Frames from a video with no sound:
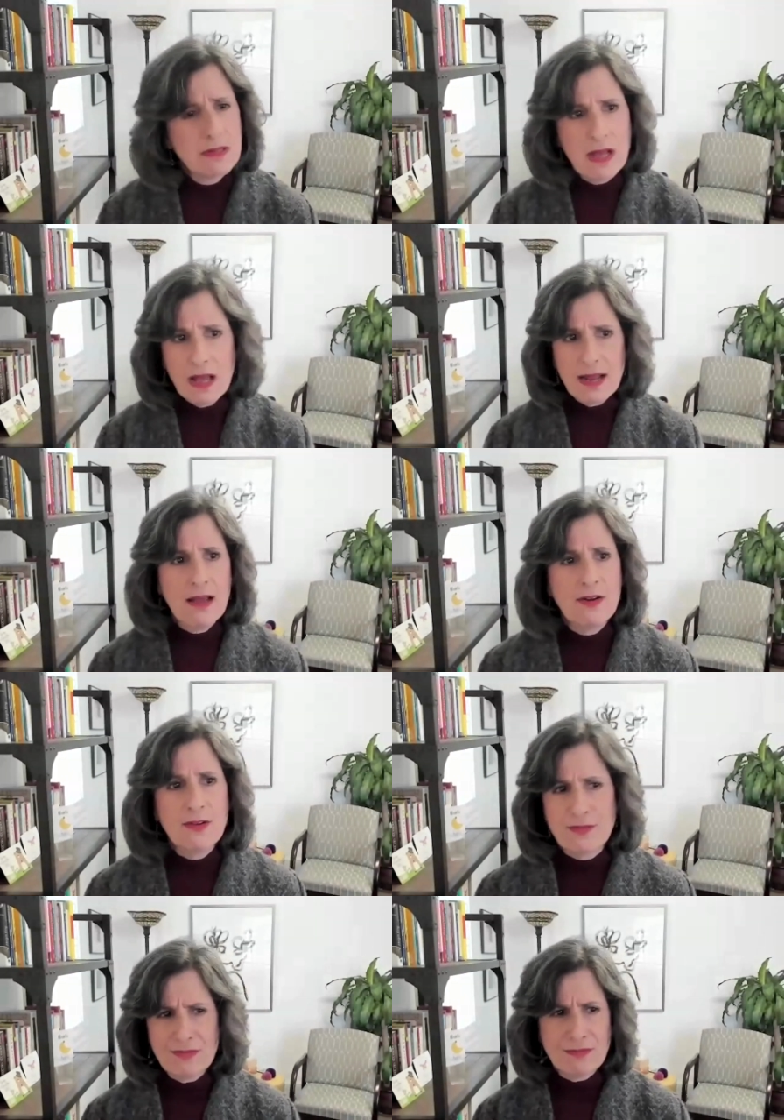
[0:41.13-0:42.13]
not out
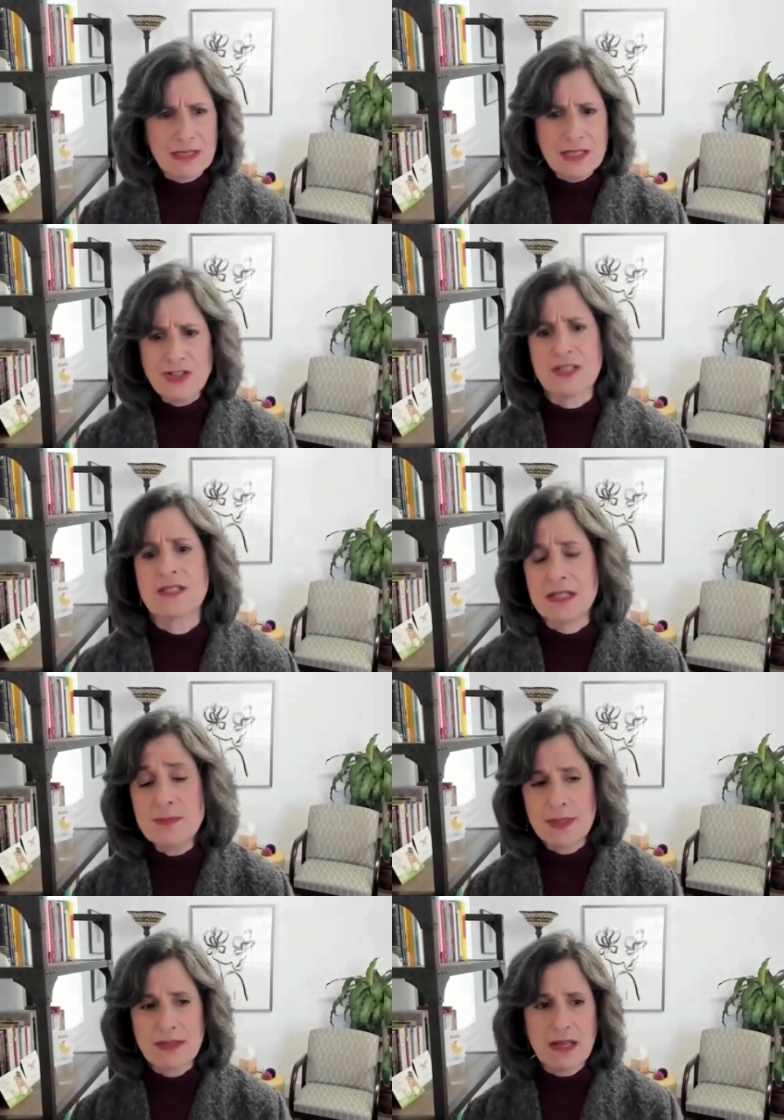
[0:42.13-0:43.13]
of
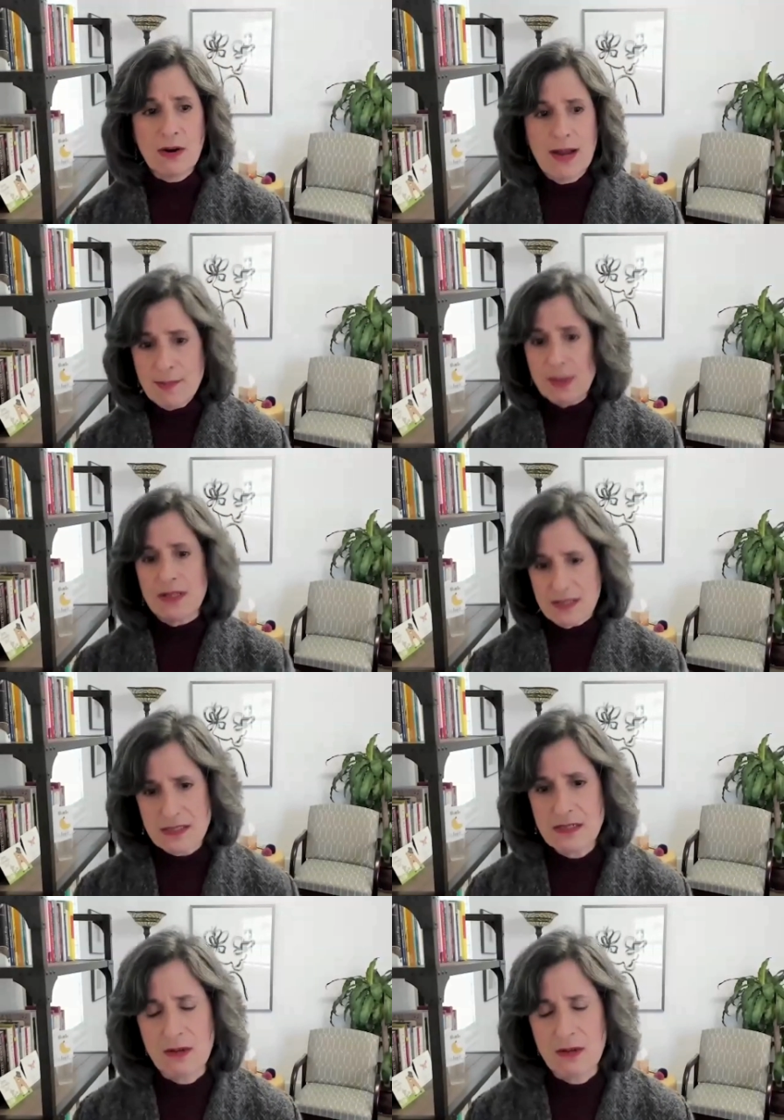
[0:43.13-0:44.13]
maliciousness, but that are
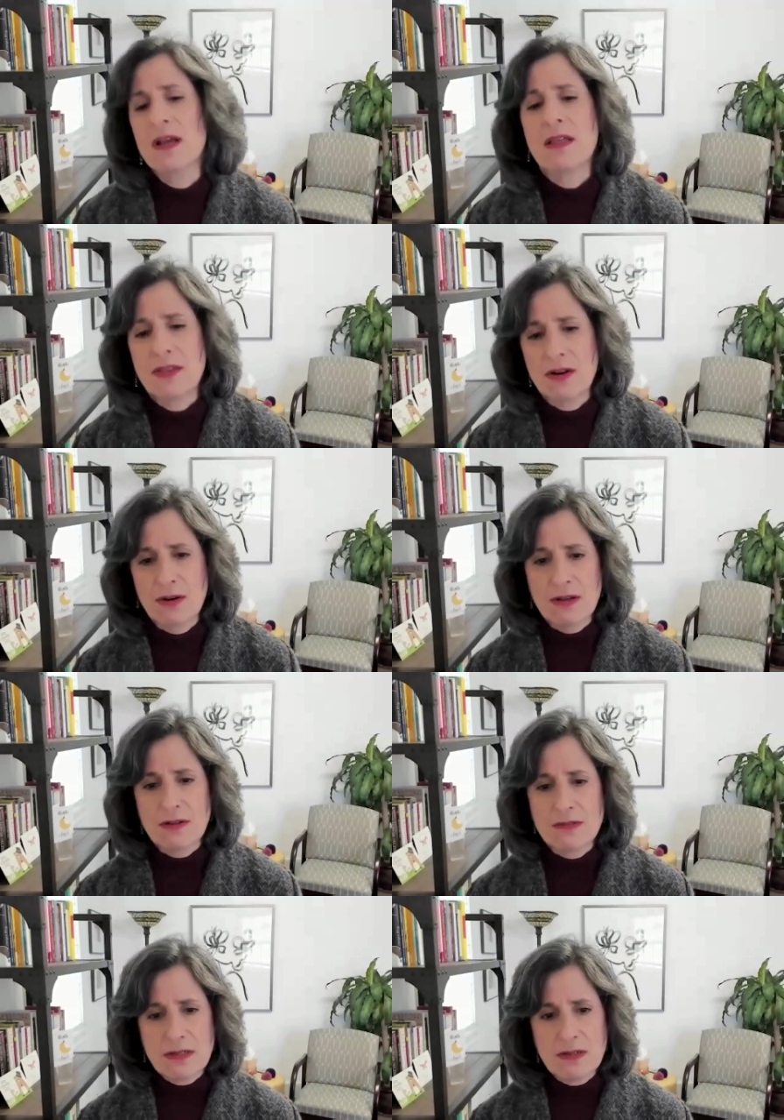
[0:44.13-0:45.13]
ableist, that are,
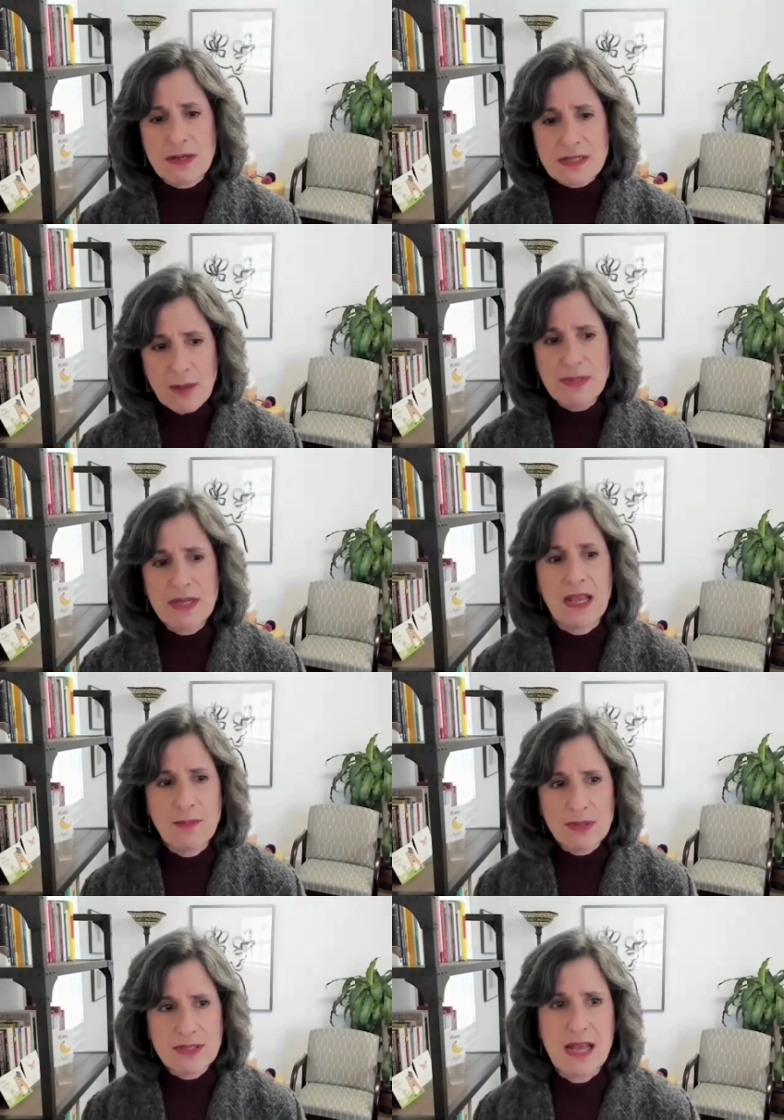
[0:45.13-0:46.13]
adopting
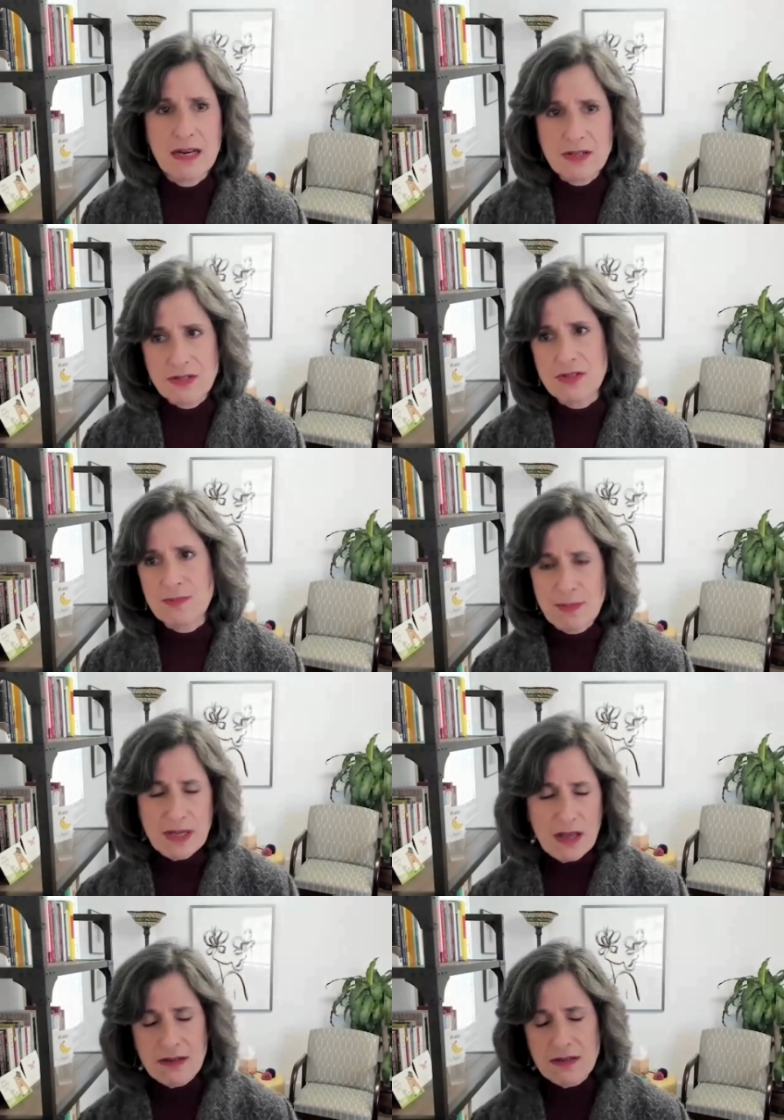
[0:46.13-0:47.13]
ableist attitudes,
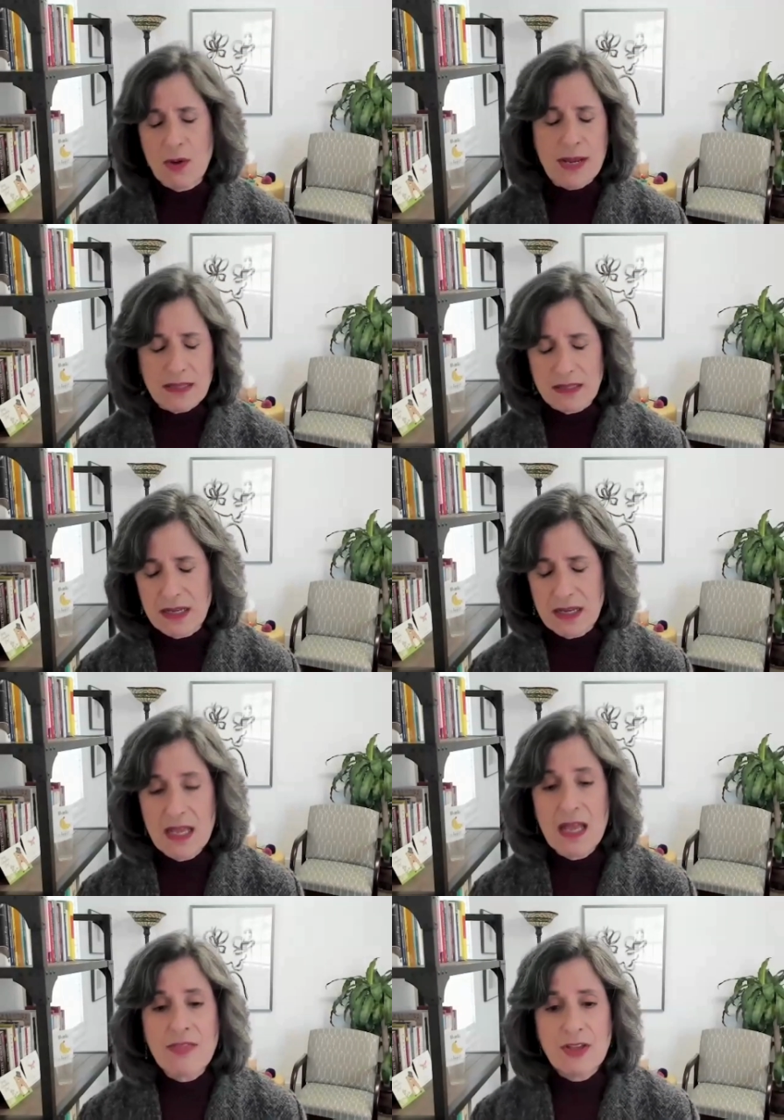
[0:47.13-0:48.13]
maybe unknowingly,
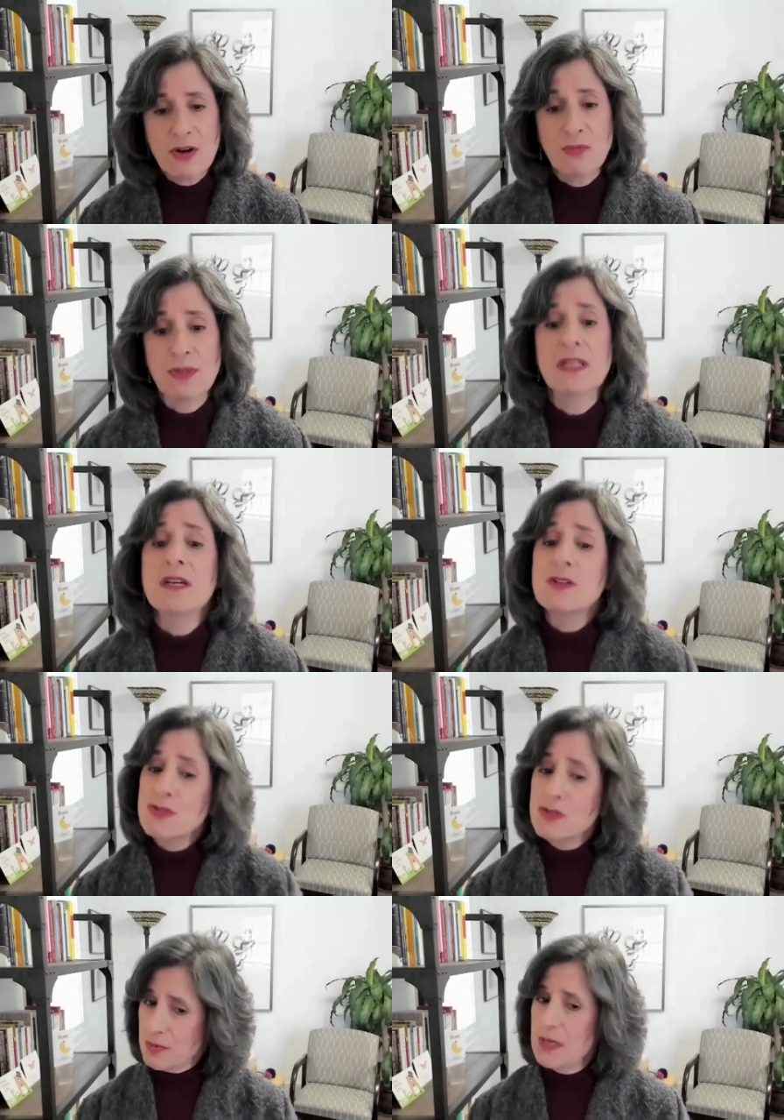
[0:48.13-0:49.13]
that are really
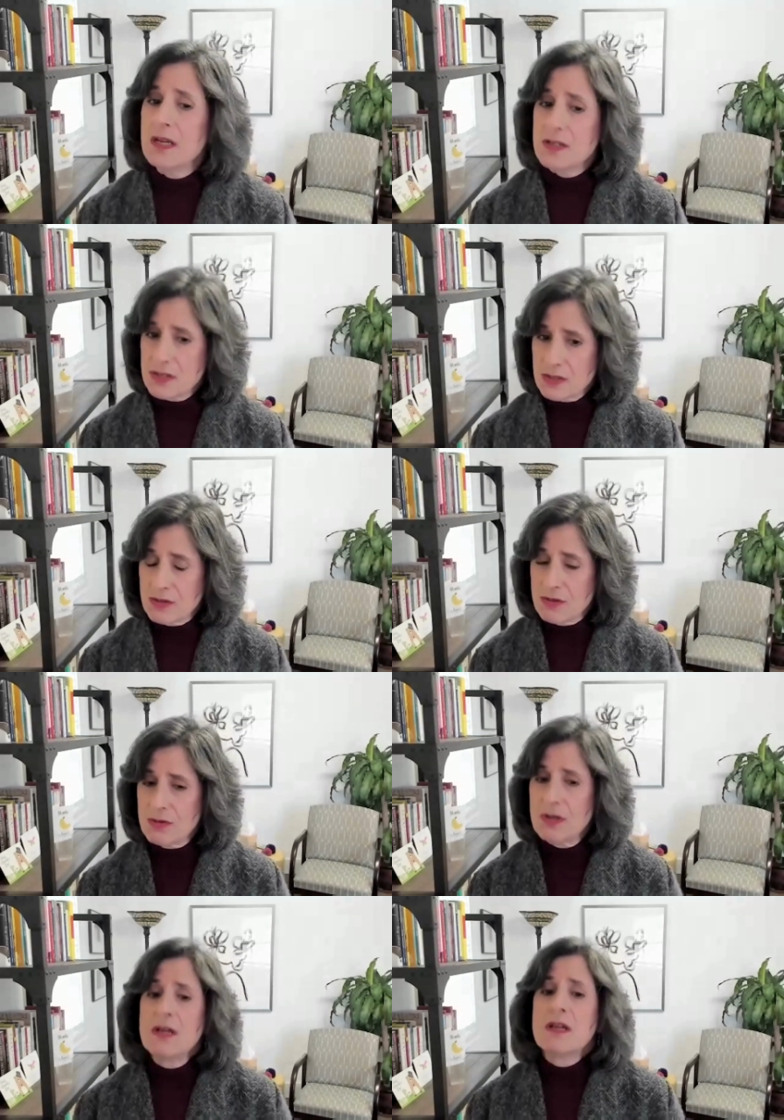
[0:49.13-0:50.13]
contributing
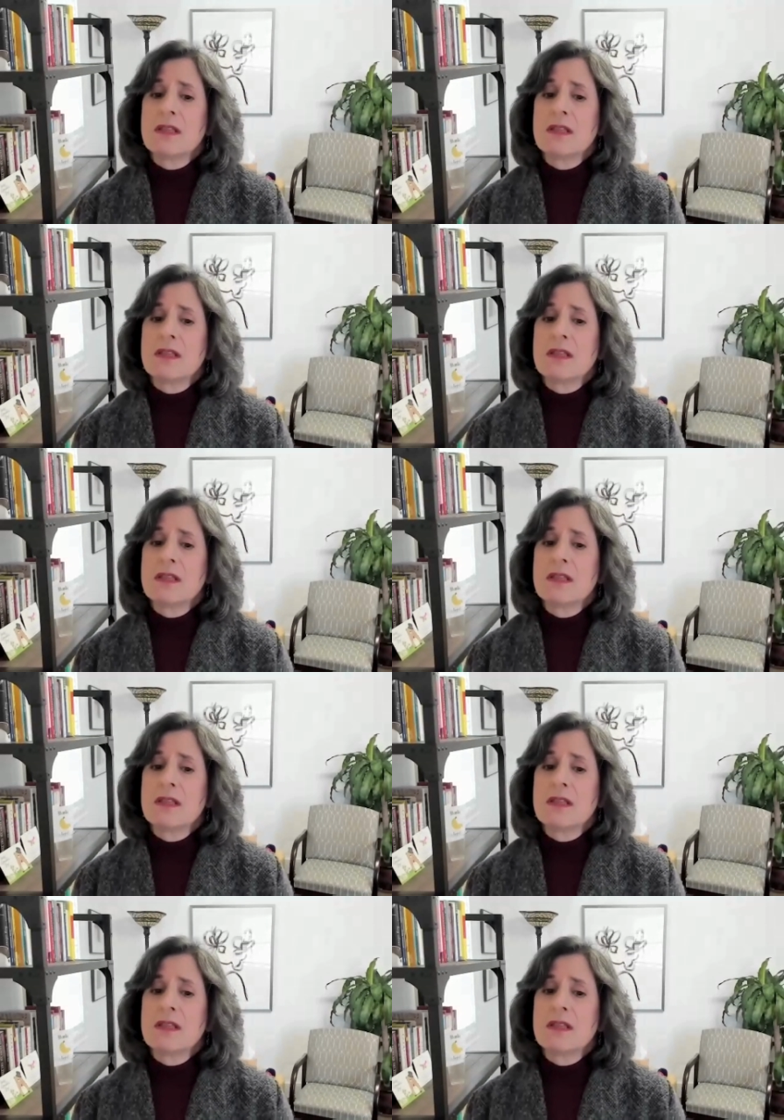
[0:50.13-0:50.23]
to